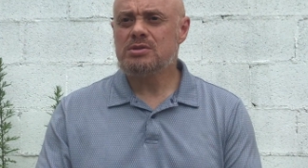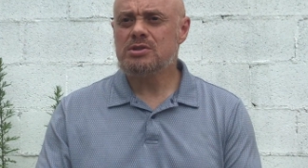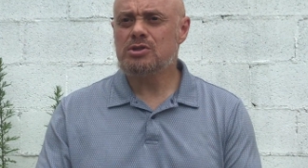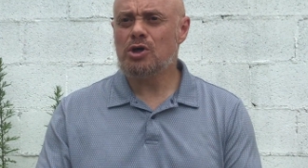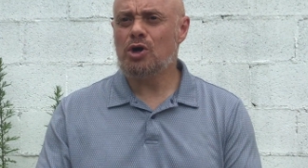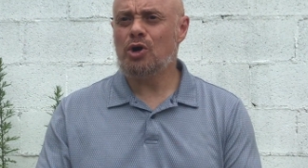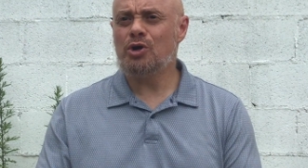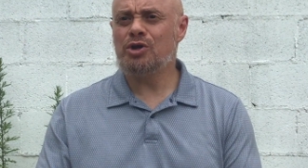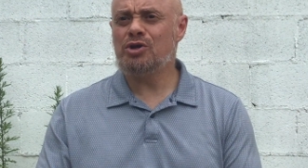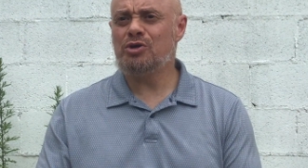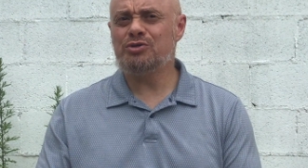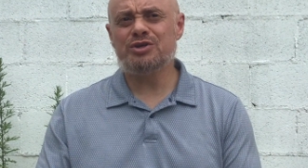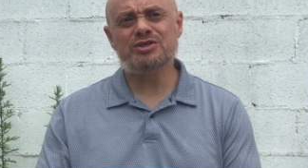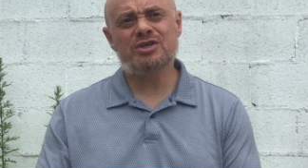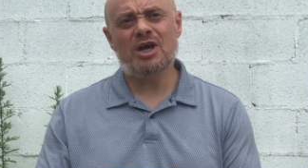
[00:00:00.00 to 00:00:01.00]
So
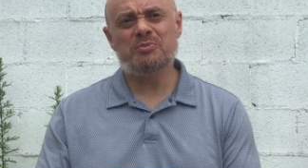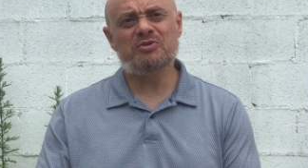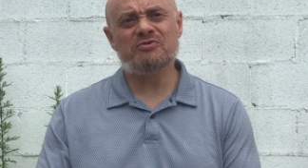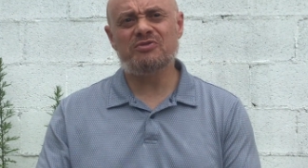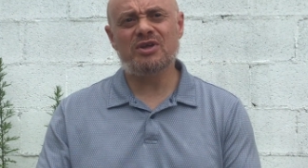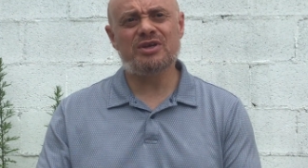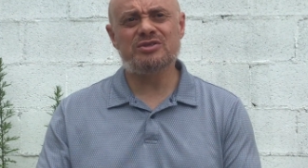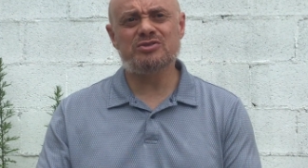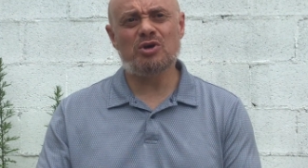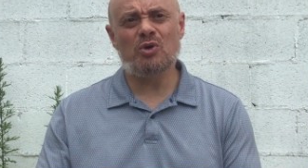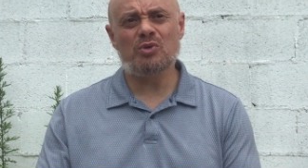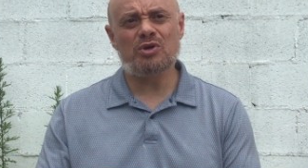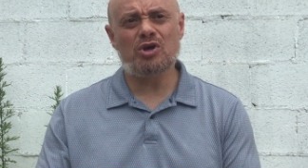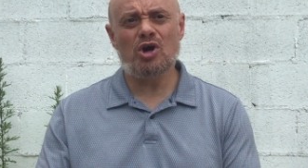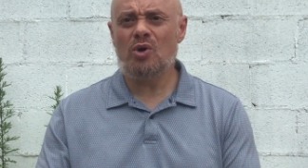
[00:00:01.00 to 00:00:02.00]
these type of things
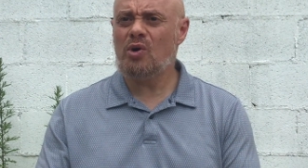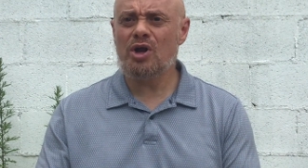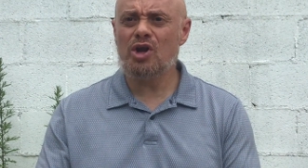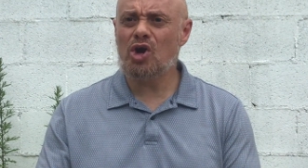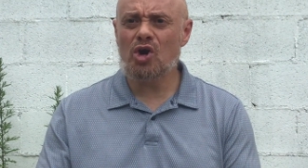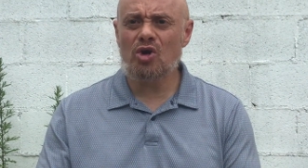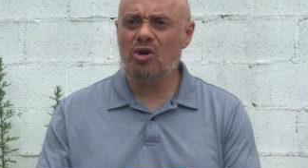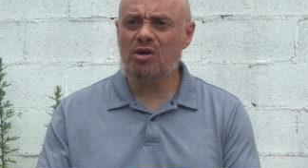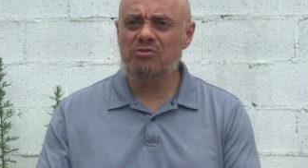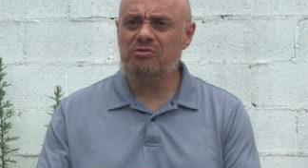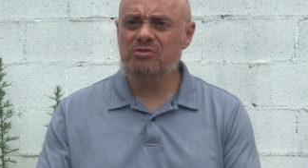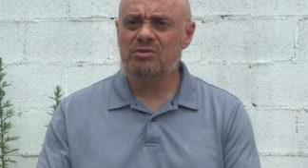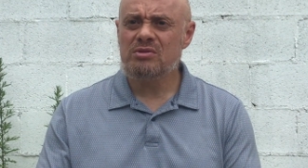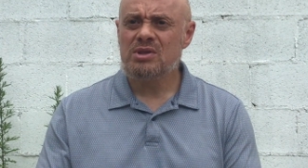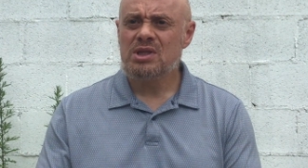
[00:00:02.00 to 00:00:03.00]
don't go unheard
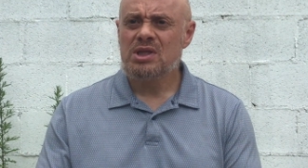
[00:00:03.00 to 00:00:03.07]
of.